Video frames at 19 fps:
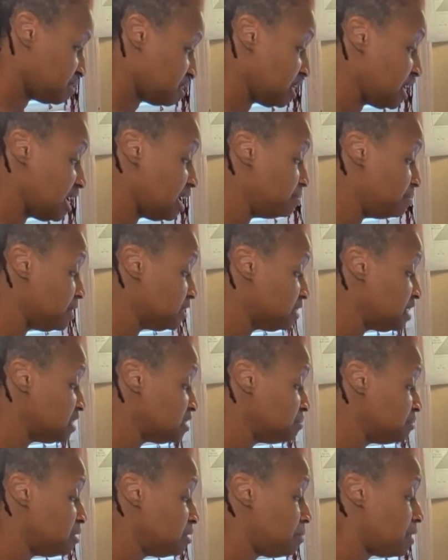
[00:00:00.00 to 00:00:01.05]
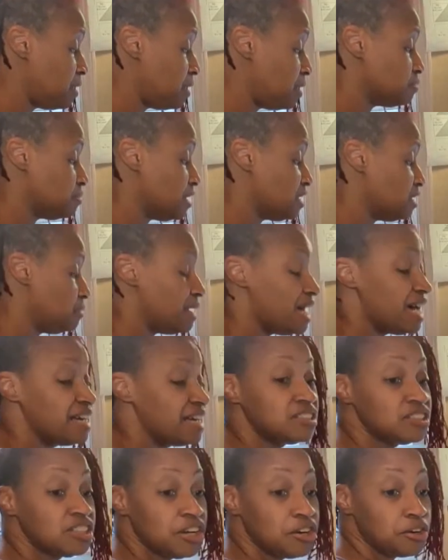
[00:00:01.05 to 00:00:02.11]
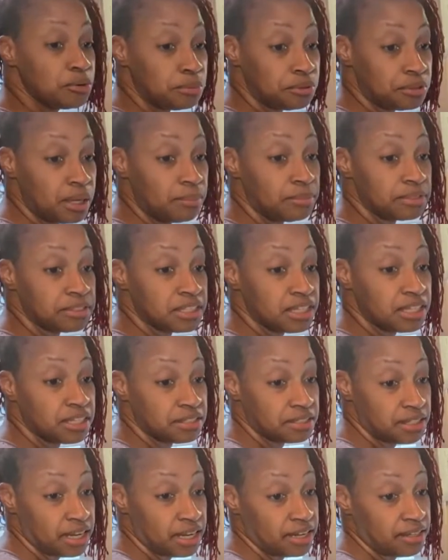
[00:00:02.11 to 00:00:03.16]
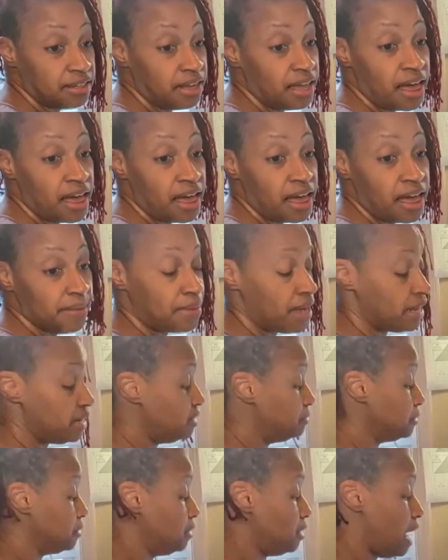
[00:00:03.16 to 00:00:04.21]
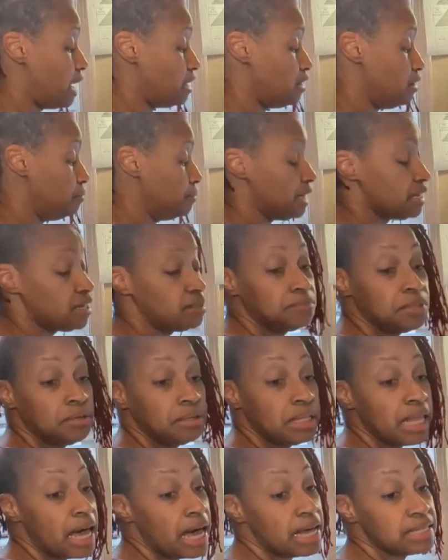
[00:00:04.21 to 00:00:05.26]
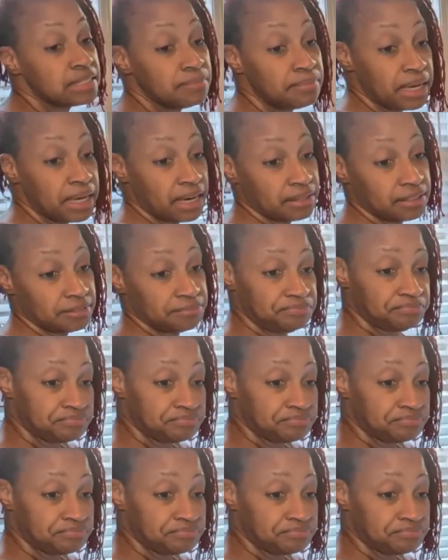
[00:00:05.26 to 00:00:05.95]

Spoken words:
Yeah, this menopause brain of mine is terrible. I'm gonna tell you that. I'm not even gonna. I don't make up no lies about it.